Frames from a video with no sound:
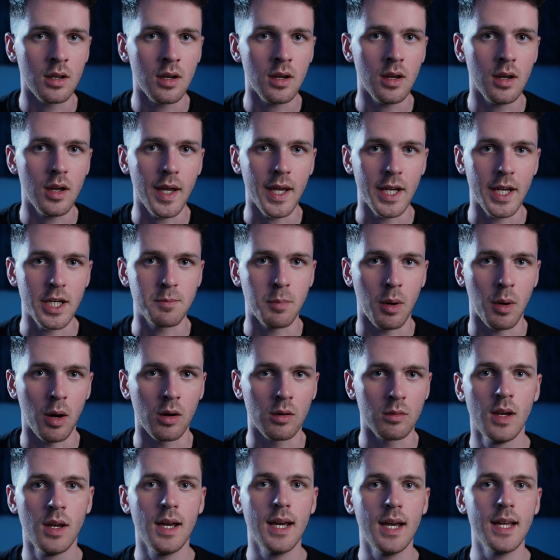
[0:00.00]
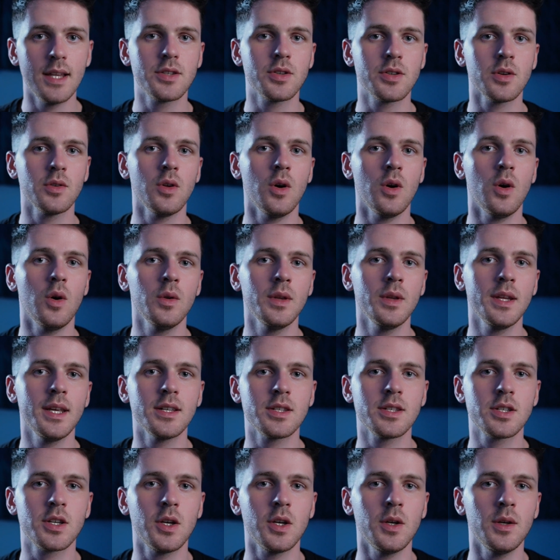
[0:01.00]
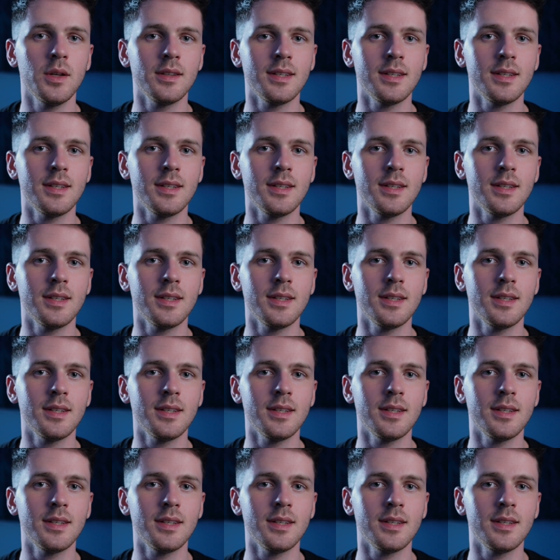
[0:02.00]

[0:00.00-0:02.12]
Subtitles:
Hbar. And so not only is QNT